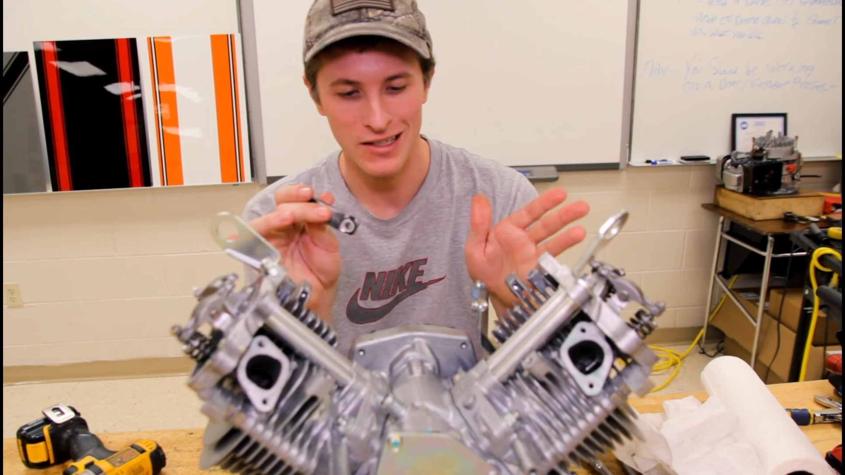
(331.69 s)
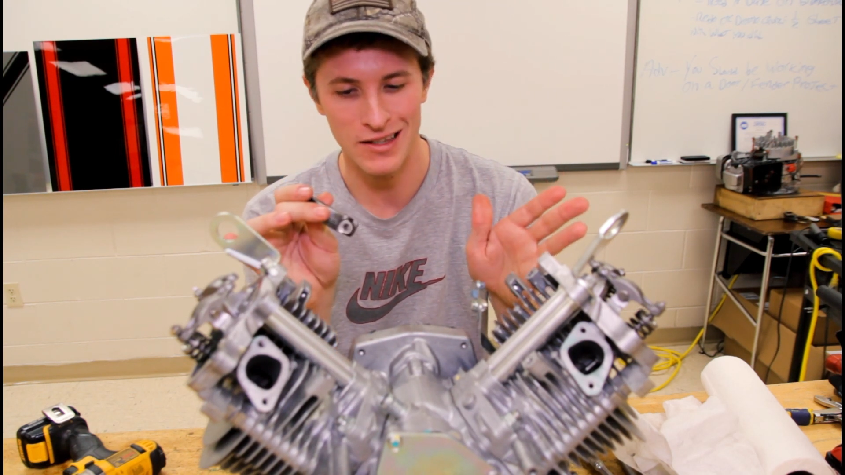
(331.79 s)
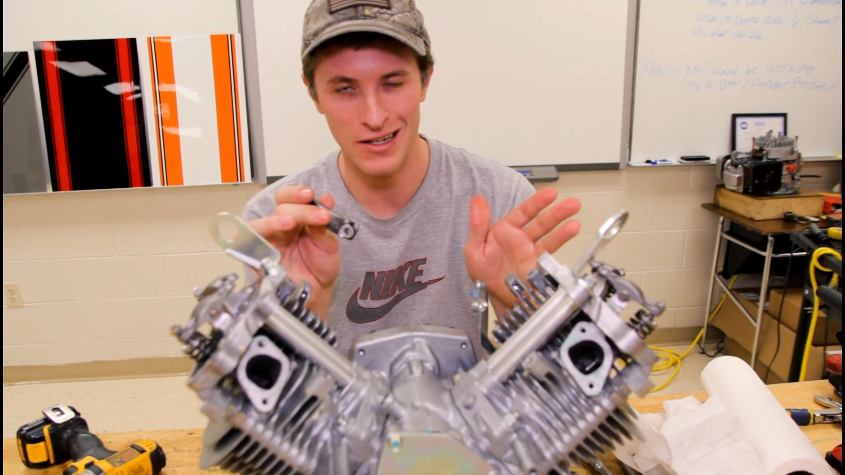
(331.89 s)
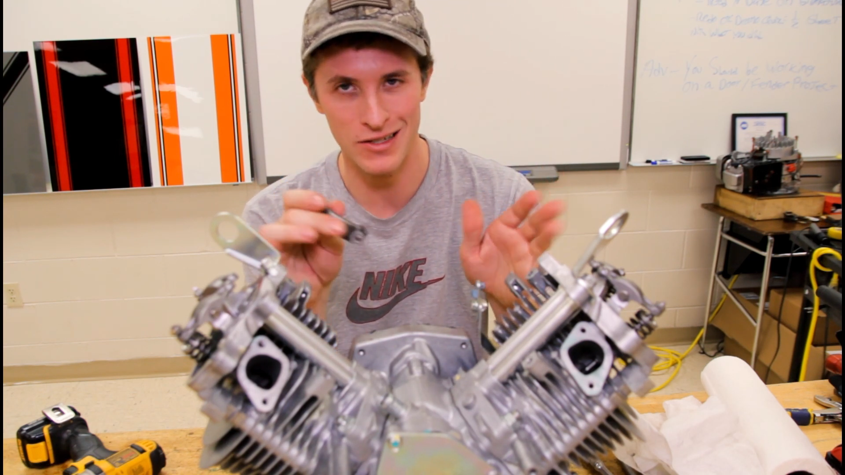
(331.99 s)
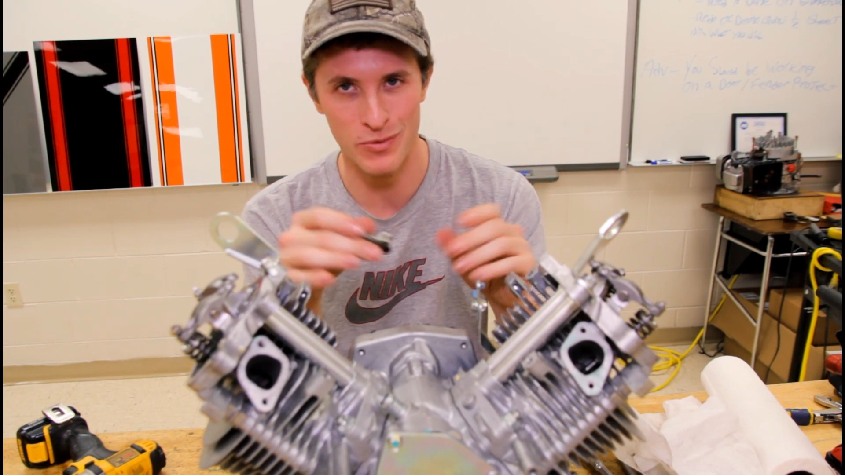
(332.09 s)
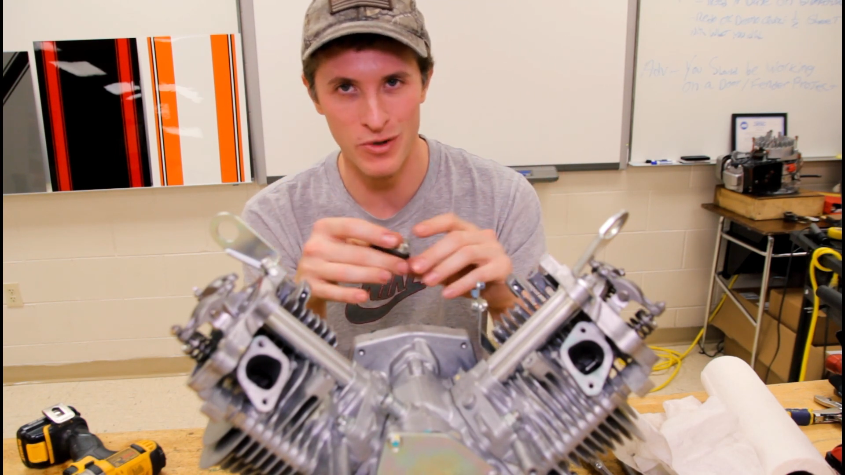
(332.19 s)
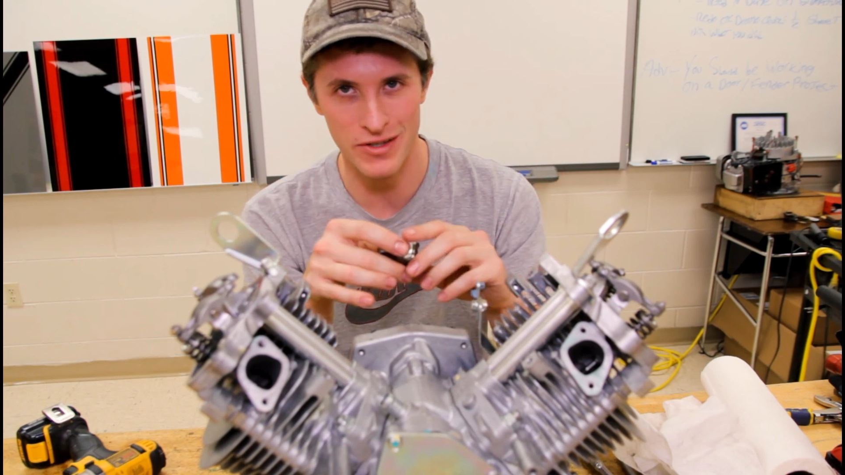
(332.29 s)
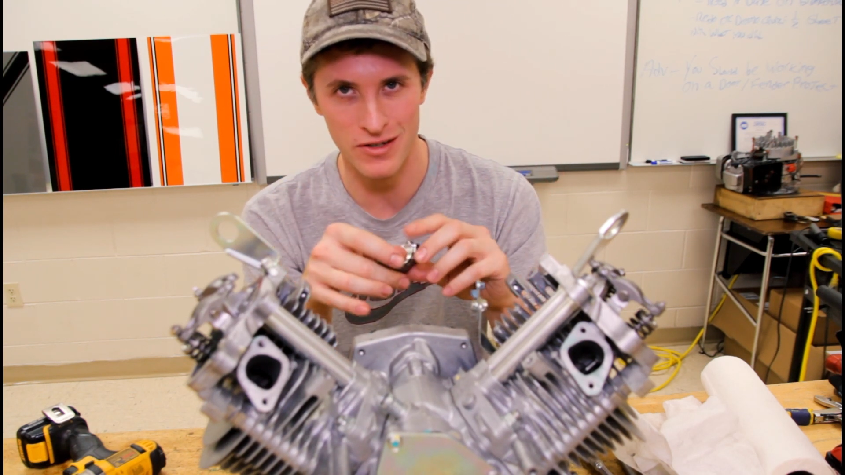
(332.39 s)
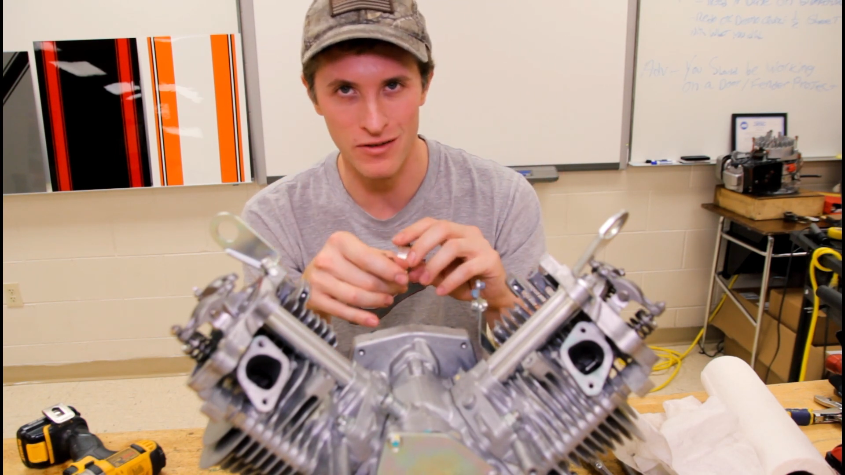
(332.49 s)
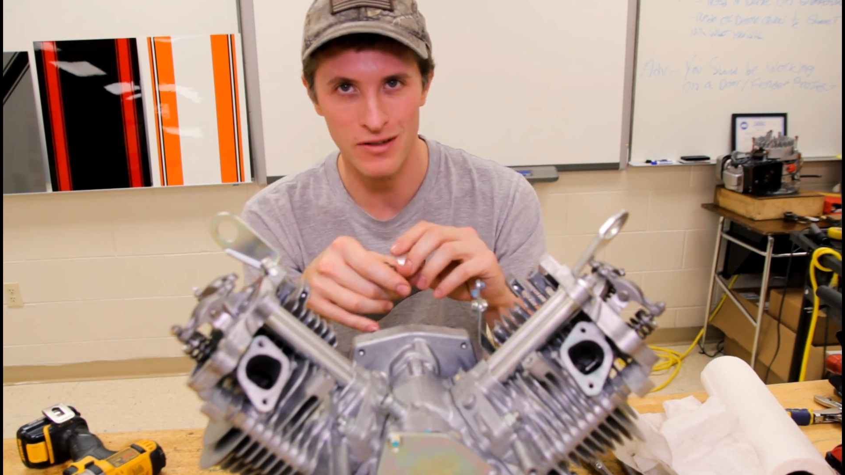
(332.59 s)
Not a
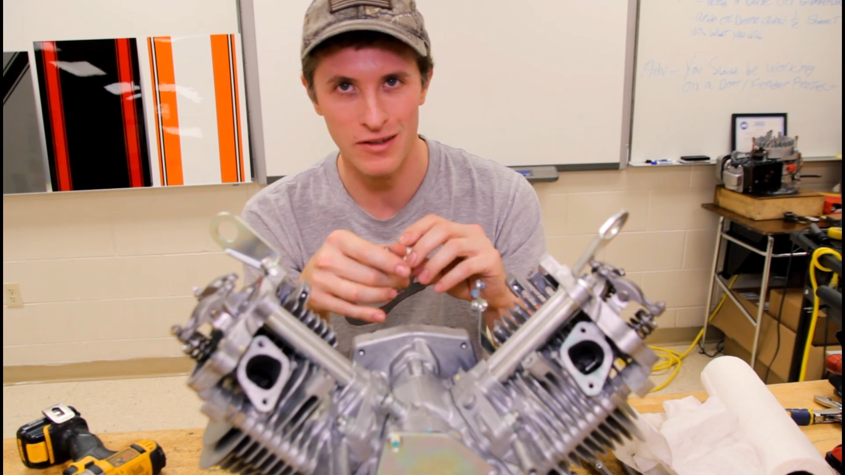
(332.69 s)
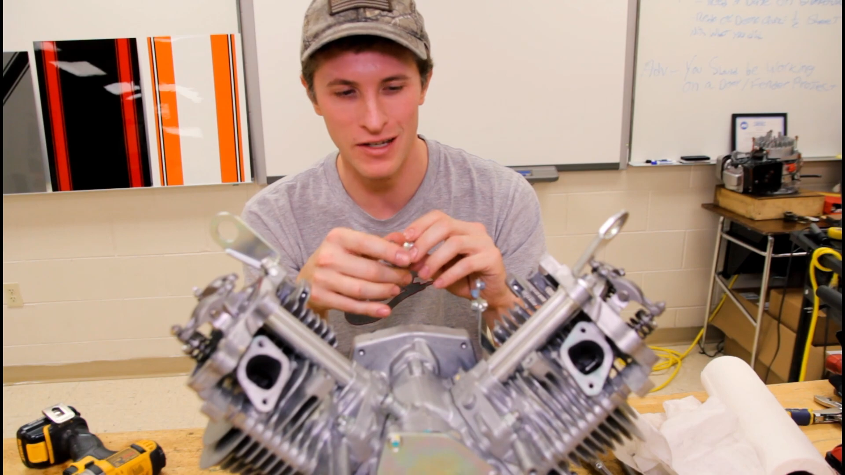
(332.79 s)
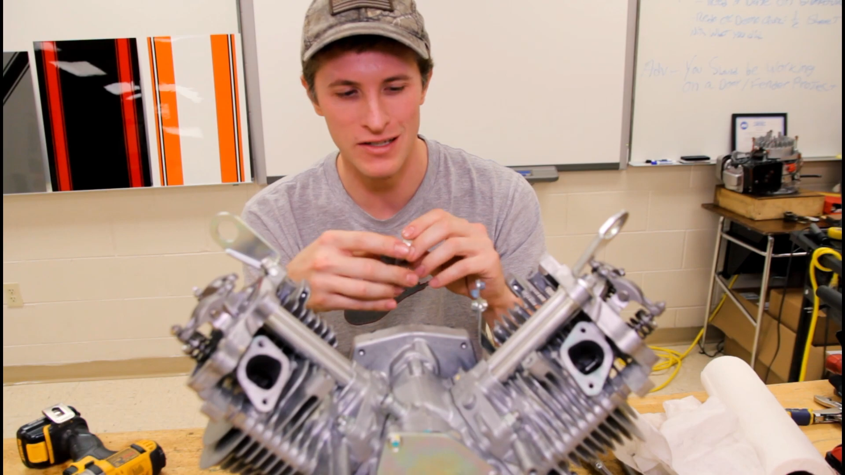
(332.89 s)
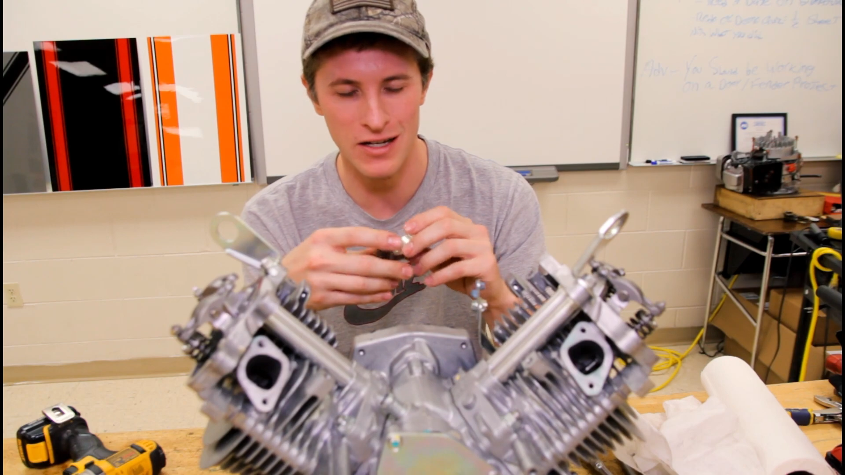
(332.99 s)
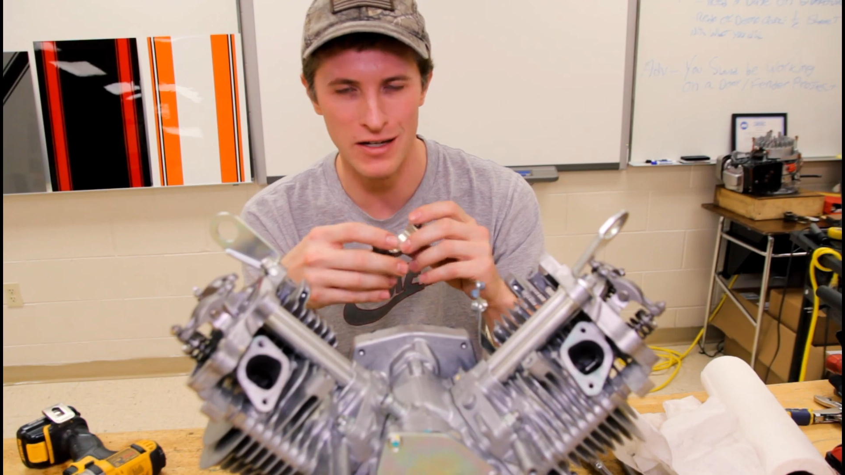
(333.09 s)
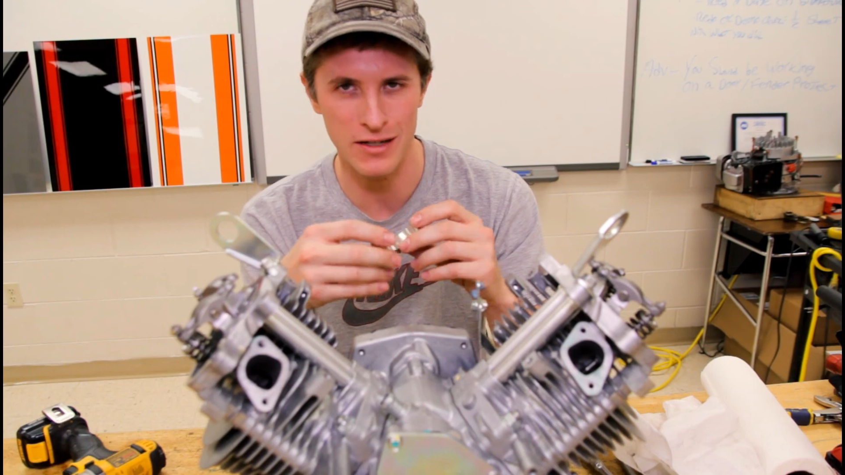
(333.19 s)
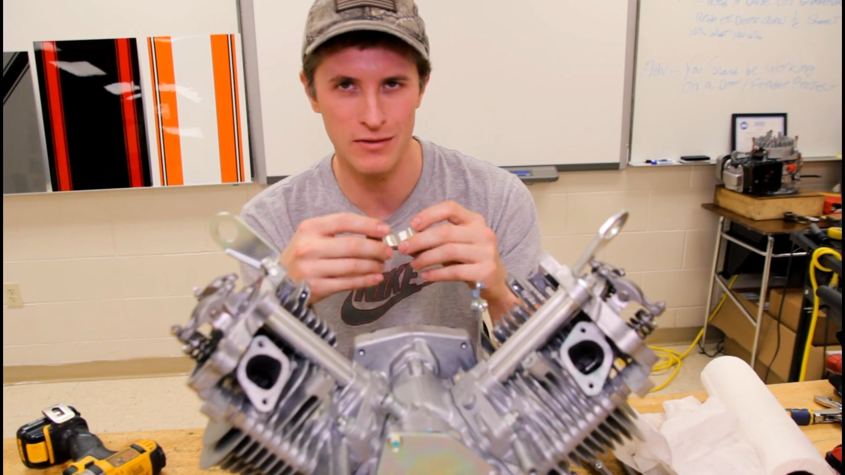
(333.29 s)
sponsor. Thanks, Honda.